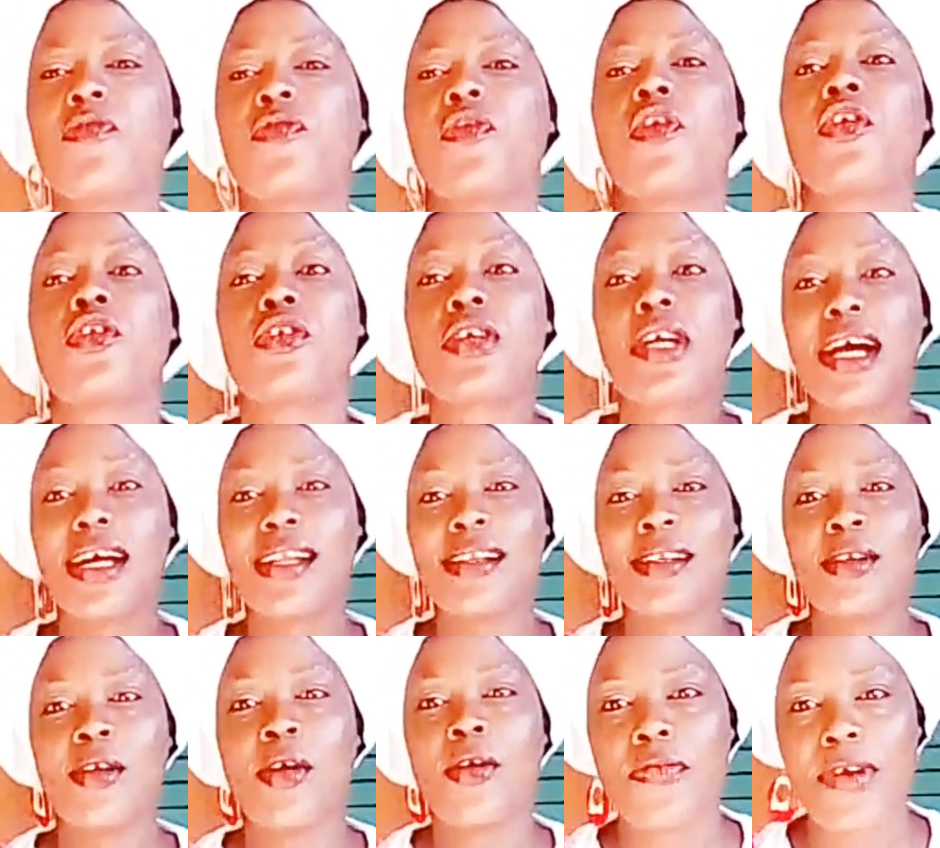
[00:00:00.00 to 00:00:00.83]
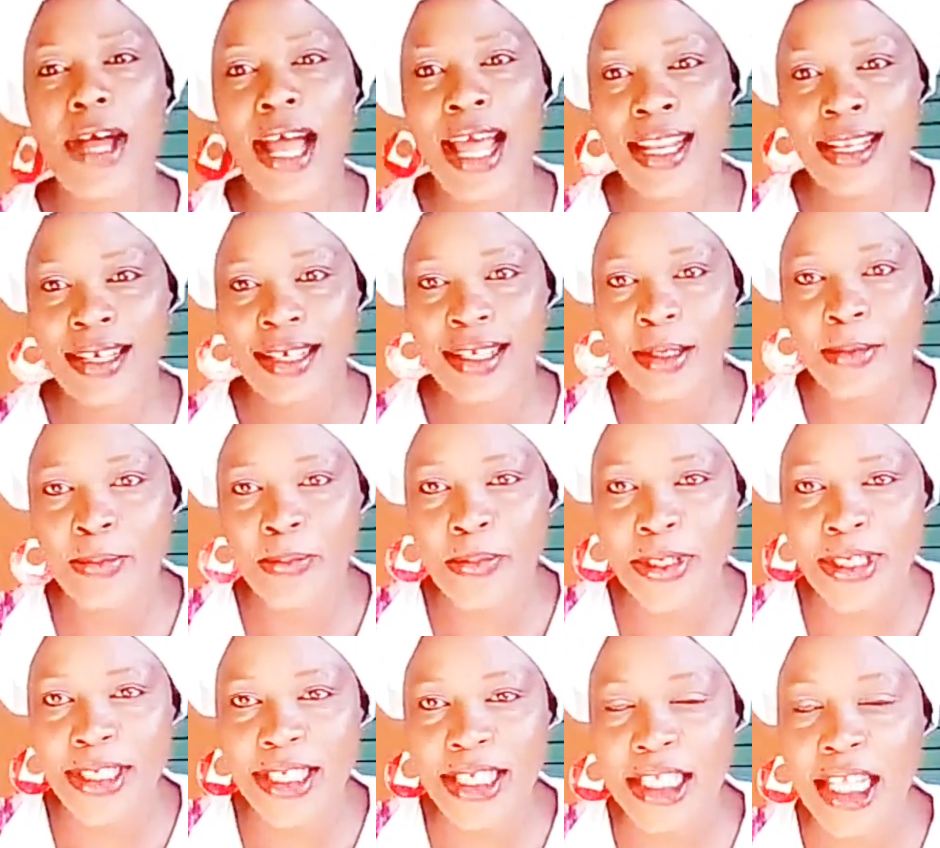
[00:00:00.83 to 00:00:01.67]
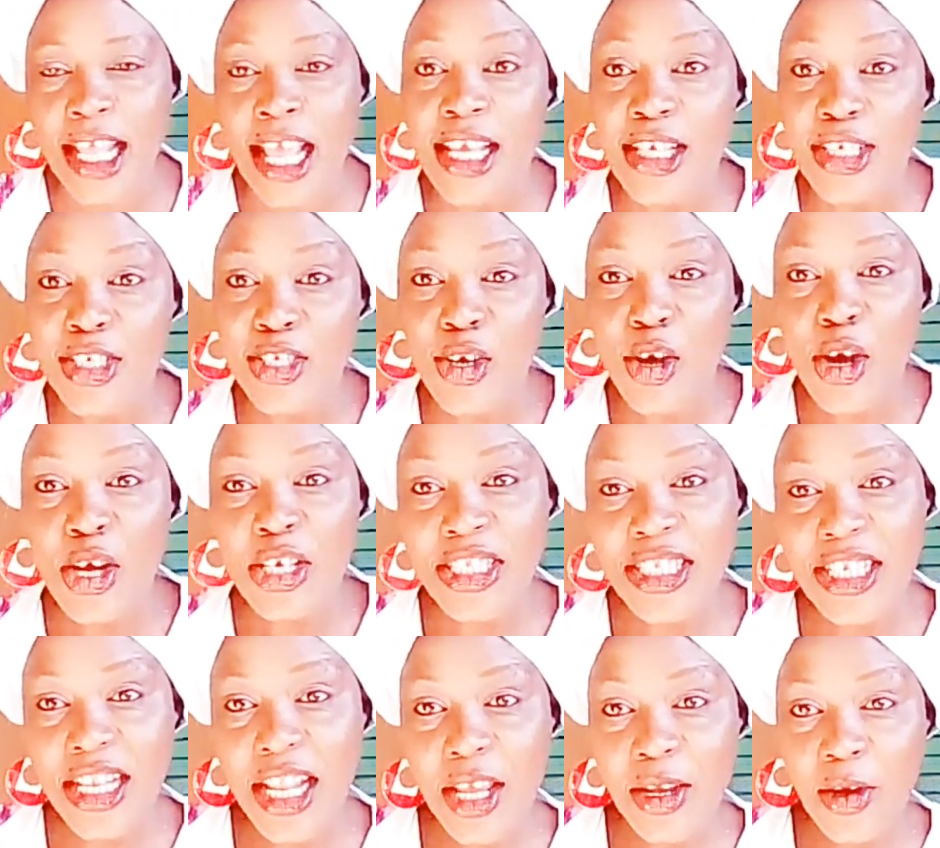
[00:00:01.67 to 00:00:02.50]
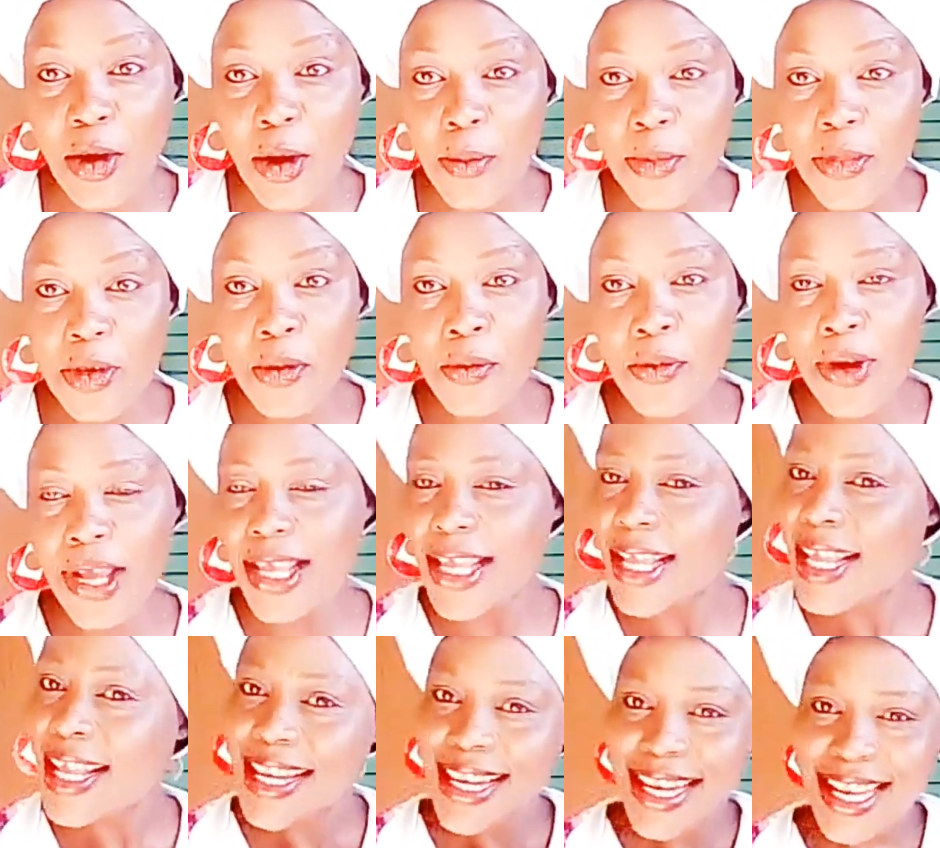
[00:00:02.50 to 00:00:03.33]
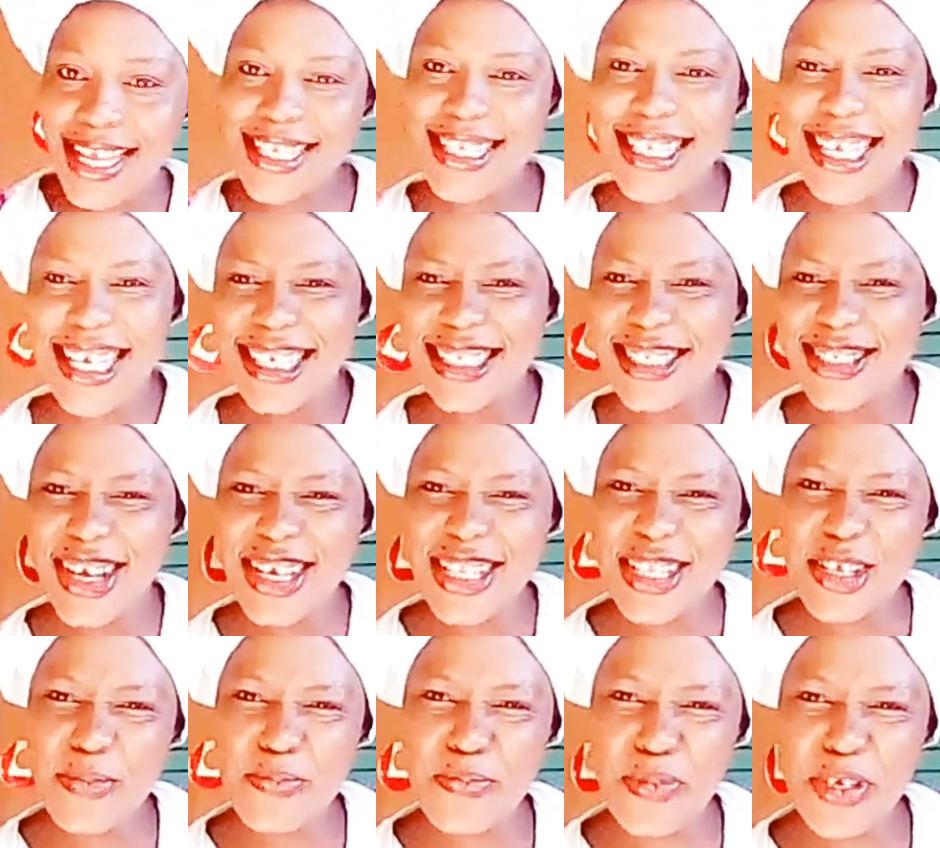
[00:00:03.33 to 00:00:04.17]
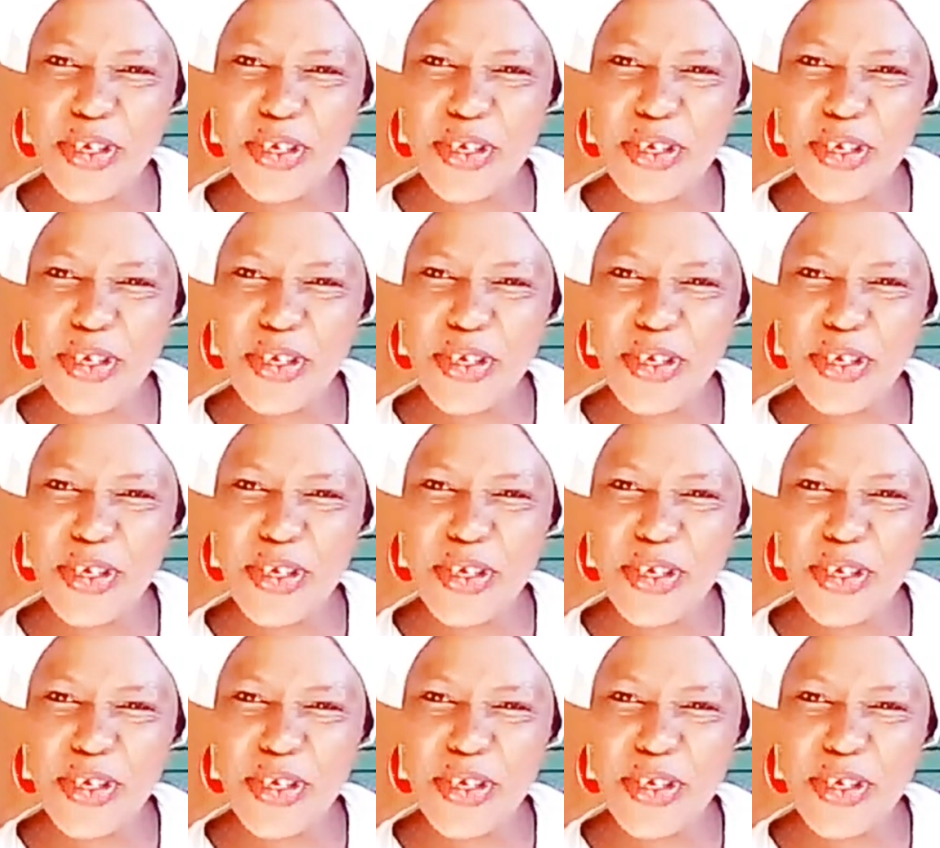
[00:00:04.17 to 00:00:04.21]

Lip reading: before you can love another person. So until I come your way, let's enjoy the